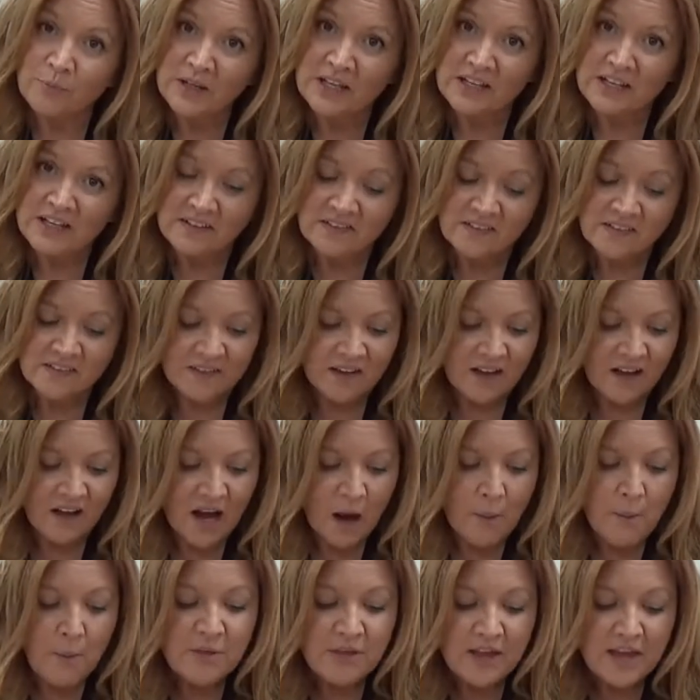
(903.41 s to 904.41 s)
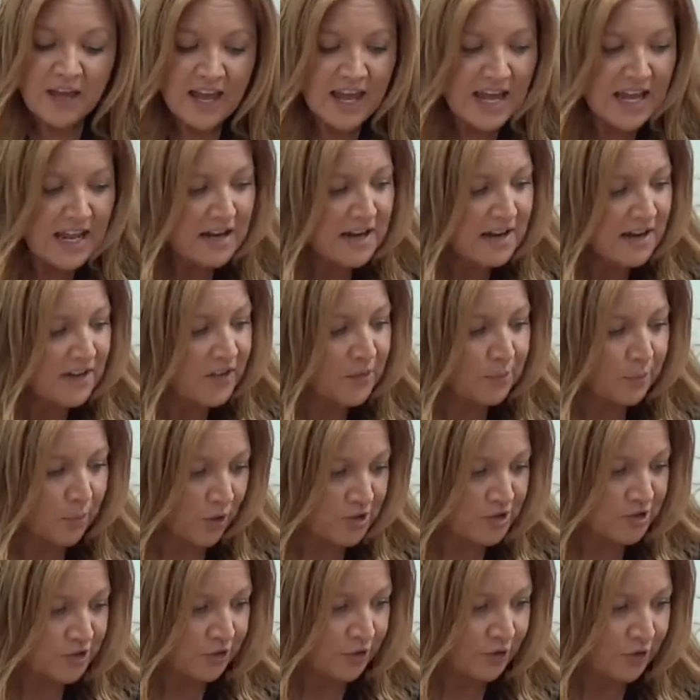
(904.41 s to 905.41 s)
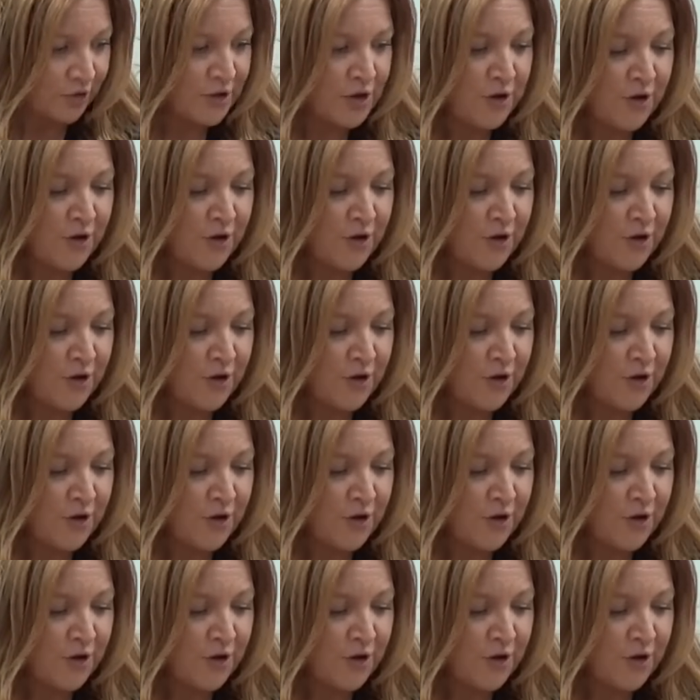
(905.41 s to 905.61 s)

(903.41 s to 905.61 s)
beads And within the bottle,